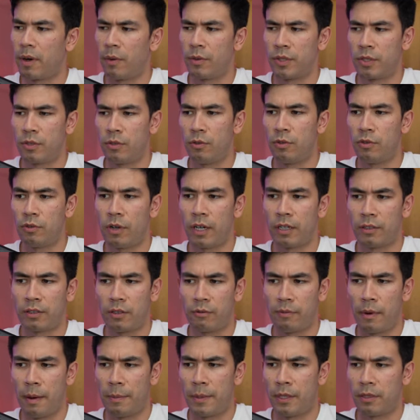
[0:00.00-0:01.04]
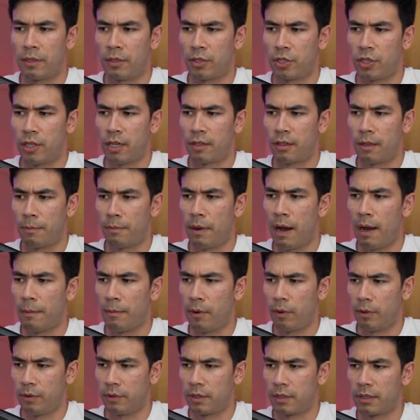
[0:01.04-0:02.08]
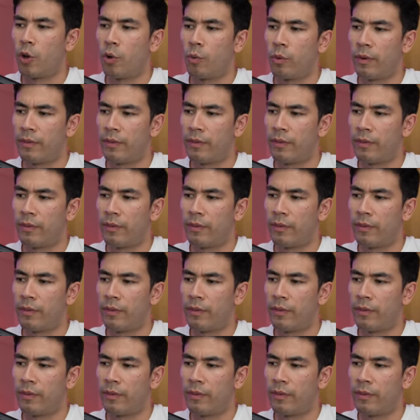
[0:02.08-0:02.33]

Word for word: but was too drunk to remember to shut the popholes.